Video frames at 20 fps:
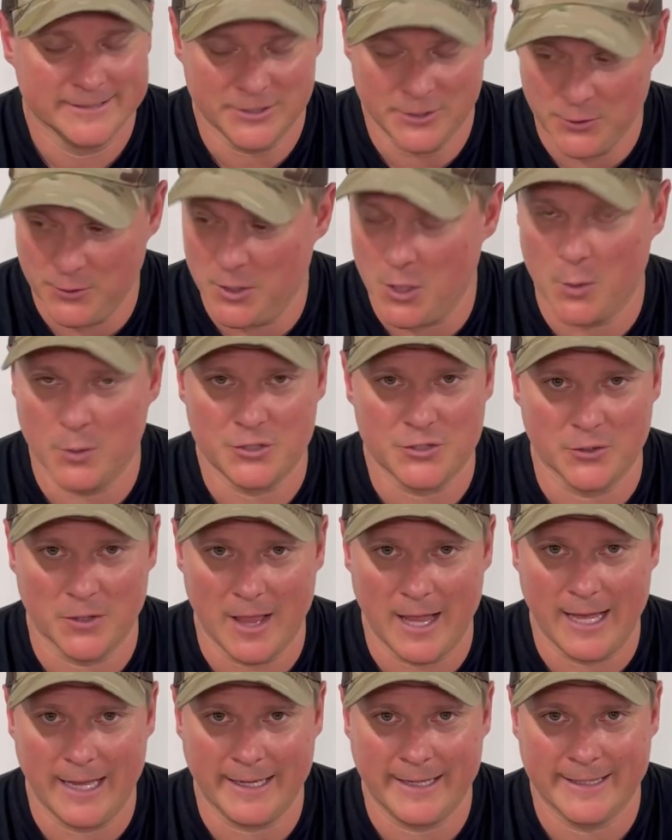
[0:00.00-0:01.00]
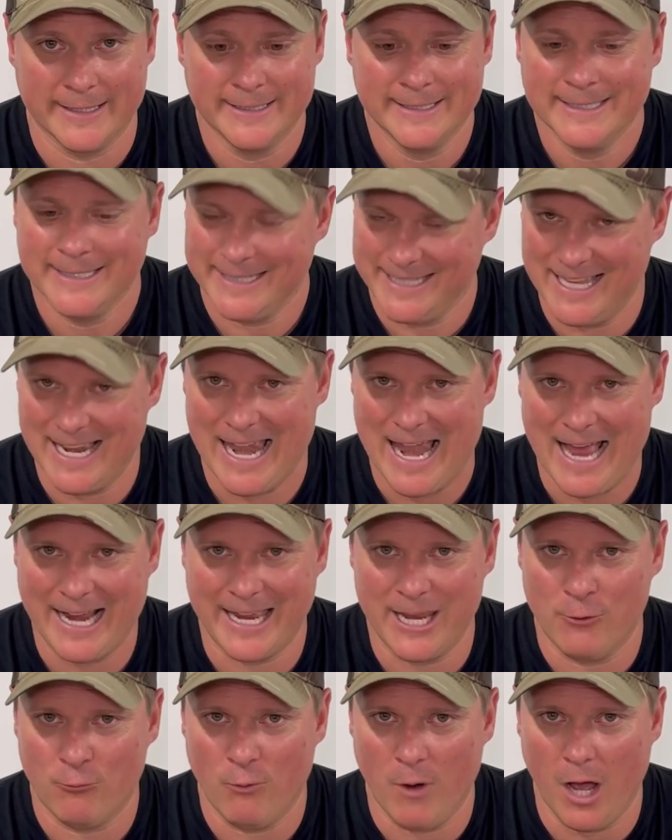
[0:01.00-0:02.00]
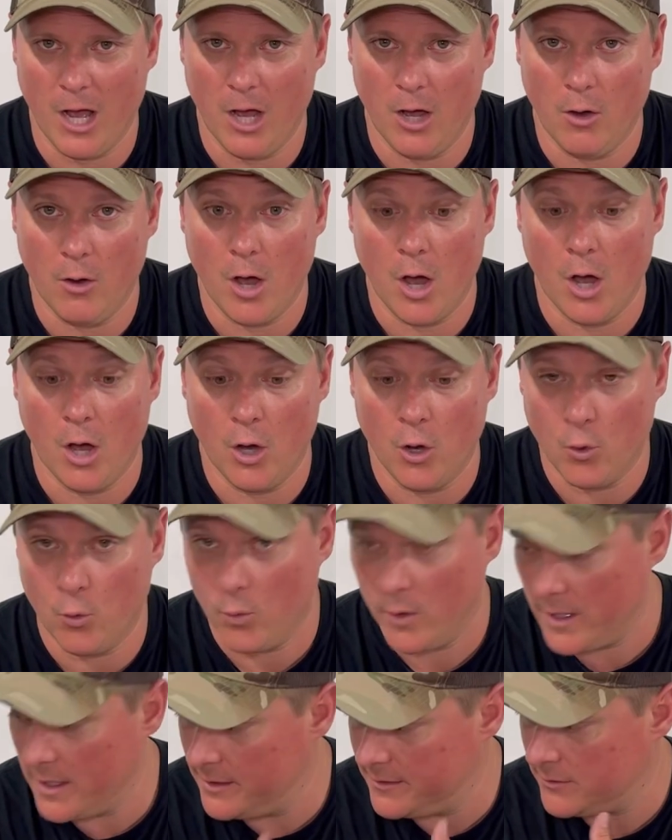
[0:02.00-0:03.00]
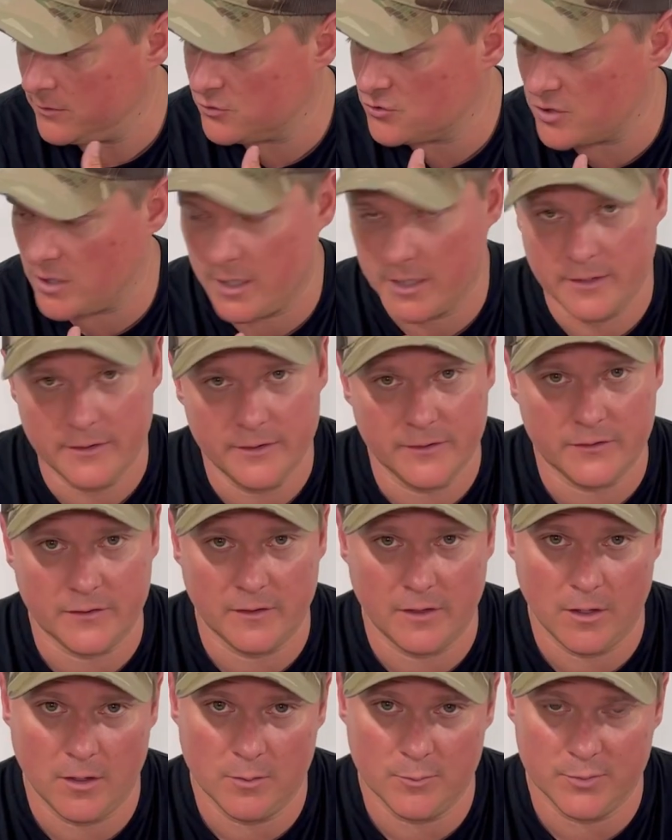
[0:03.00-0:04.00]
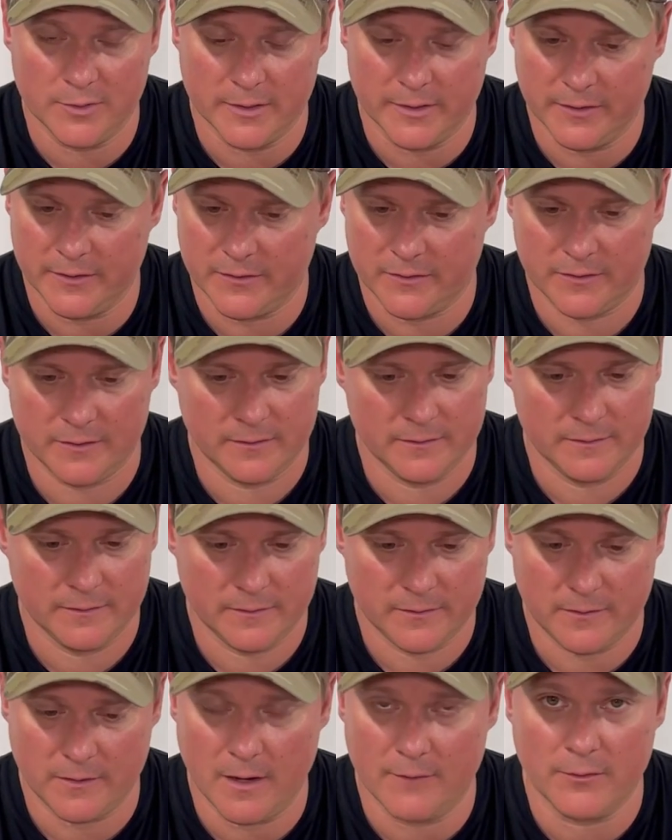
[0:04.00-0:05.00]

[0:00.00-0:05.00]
You know what you like. You like it raw. Oh, and don't try any of this at home, please. It's not